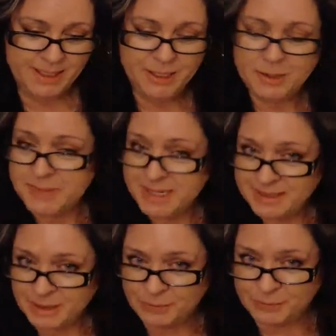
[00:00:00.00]
hear
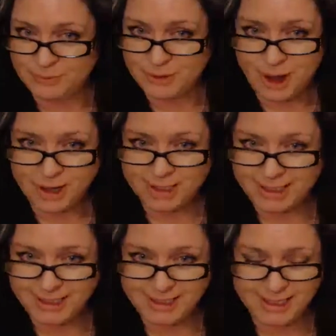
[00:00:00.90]
myself
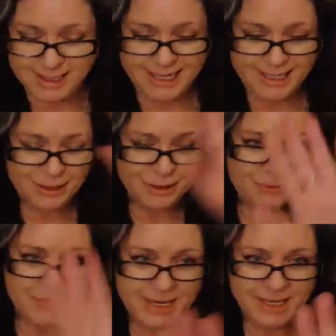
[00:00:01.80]
talking like they're
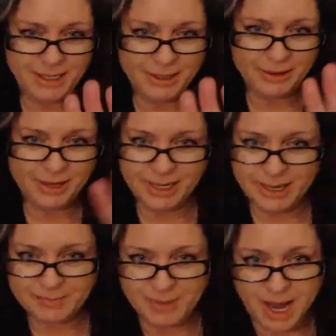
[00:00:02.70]
right here and
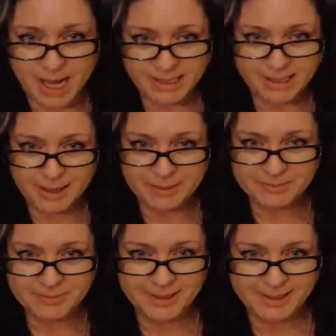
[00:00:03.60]
I'm behind
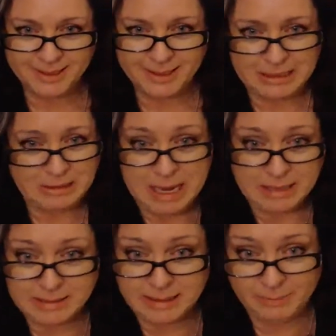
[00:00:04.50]
them. You
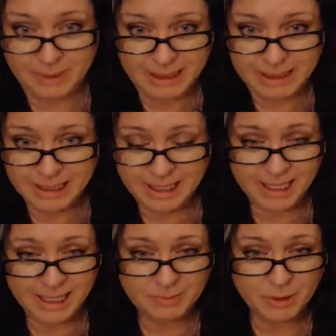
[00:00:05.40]
can't see me,
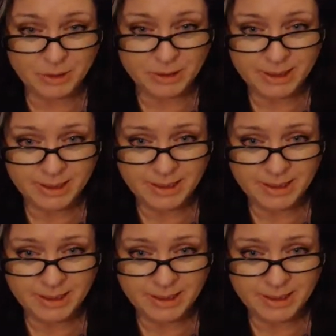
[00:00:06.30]
and I'm going,